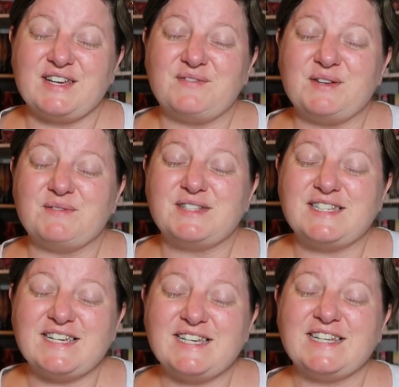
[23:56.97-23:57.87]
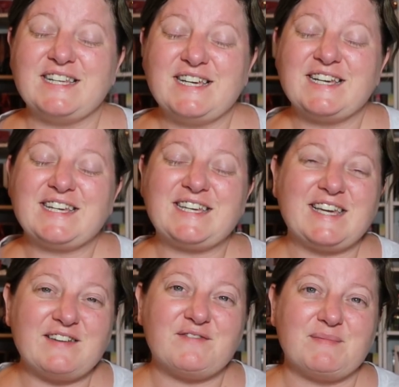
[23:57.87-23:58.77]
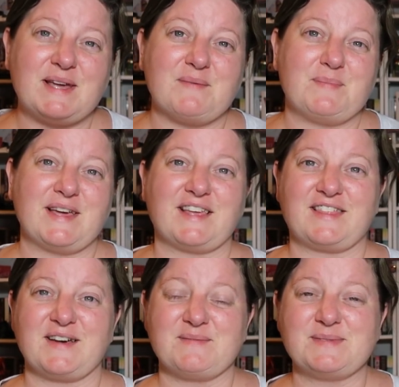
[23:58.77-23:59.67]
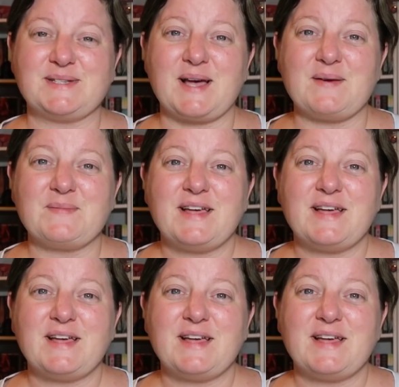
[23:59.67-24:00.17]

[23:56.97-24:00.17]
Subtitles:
If you did, give me a big thumbs up.